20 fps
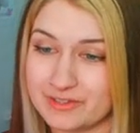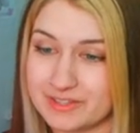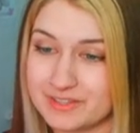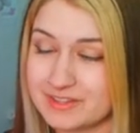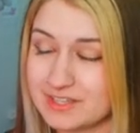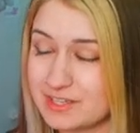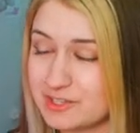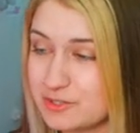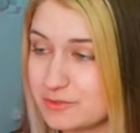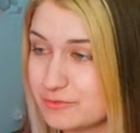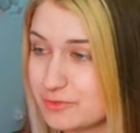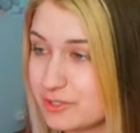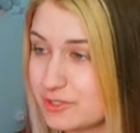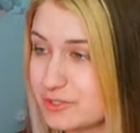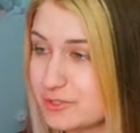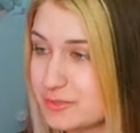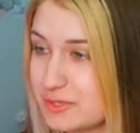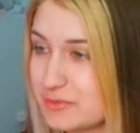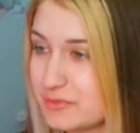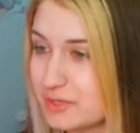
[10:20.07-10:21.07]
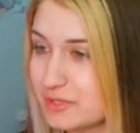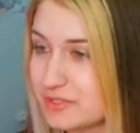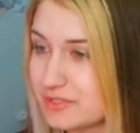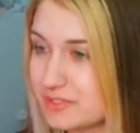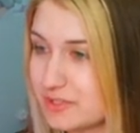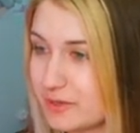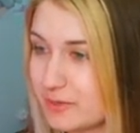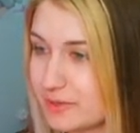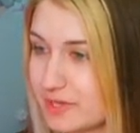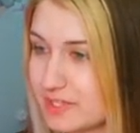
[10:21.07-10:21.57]
And thank you for your sweet words,
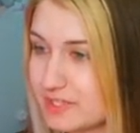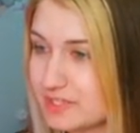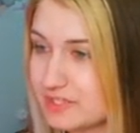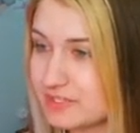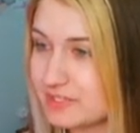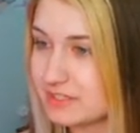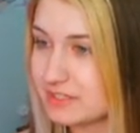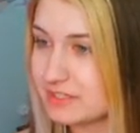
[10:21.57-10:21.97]
always.